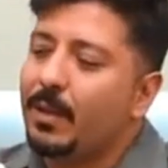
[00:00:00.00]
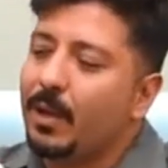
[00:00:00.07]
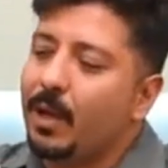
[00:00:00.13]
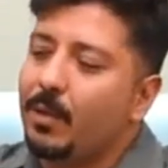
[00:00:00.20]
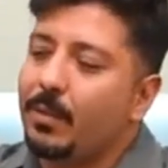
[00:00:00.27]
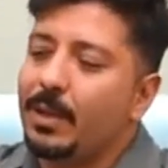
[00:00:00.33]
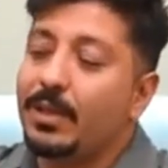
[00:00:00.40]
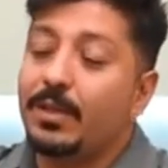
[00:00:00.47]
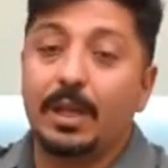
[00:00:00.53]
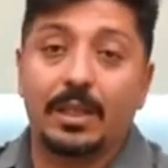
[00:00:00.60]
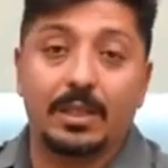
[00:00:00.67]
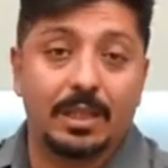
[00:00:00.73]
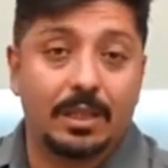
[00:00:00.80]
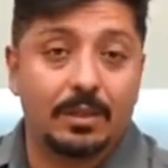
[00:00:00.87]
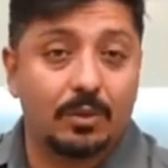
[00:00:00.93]
always try
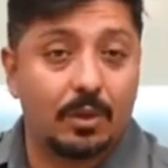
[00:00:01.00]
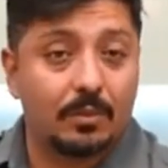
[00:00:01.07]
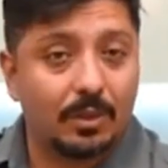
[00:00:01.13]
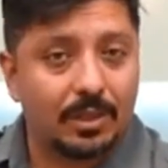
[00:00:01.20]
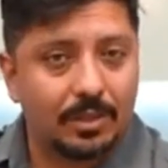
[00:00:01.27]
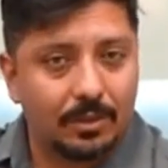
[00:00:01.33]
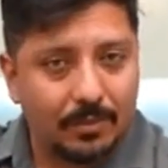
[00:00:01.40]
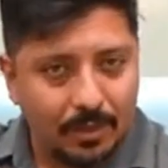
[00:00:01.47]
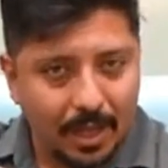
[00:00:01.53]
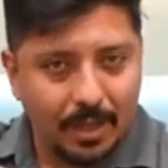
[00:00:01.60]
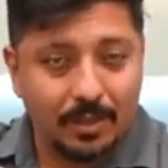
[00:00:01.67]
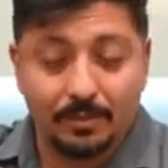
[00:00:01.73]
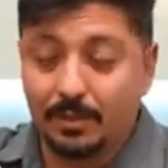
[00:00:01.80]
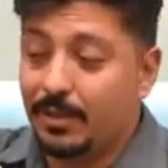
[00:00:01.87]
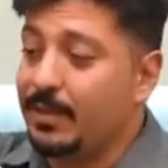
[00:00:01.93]
to keep your mixer
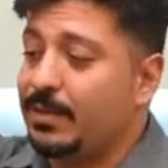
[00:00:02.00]
valve